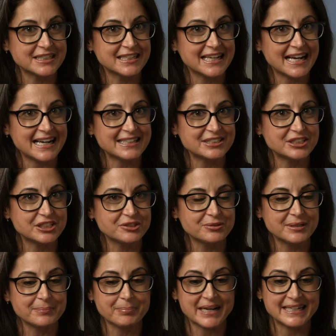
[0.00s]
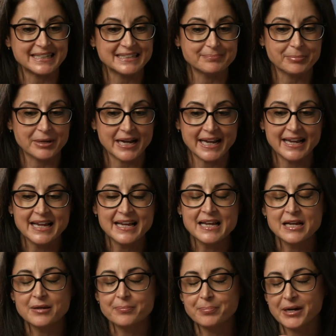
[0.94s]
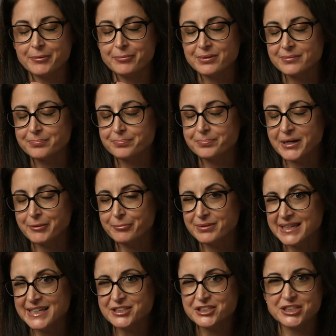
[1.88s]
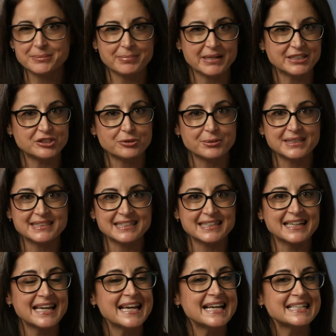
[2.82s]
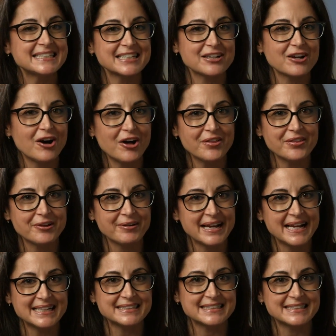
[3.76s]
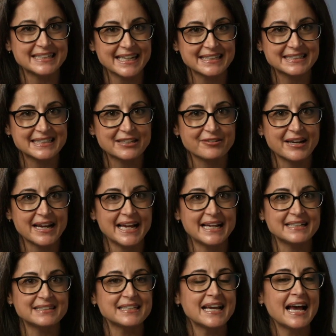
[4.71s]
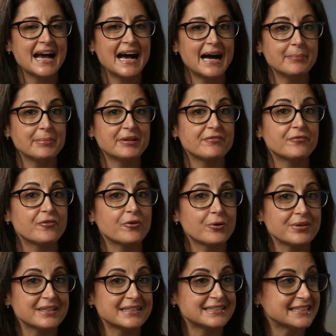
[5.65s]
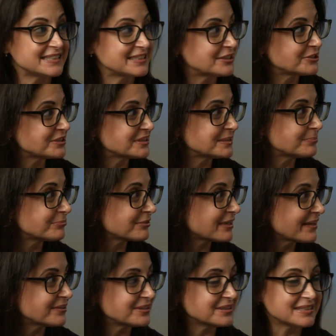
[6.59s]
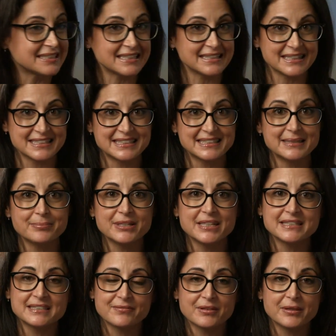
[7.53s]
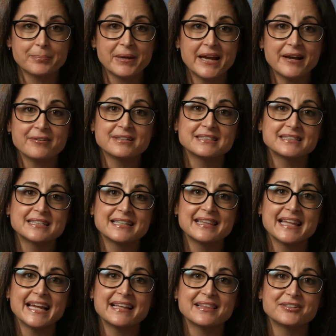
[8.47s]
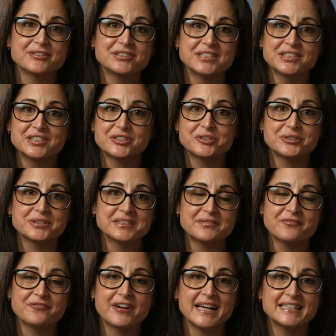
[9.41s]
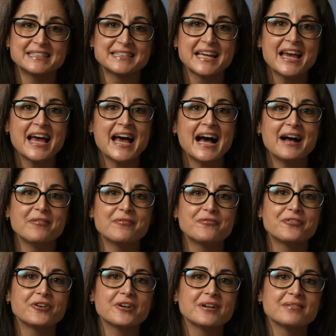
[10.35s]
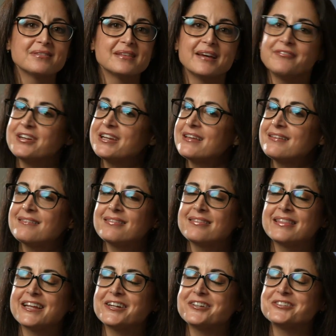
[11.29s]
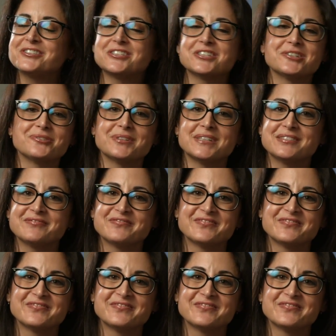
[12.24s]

and godchildren by relation, by choice, to call their aunt, to text their aunt, and for the sisters and brothers, to the siblings of the parents, to thank their sisters and friends for loving their children.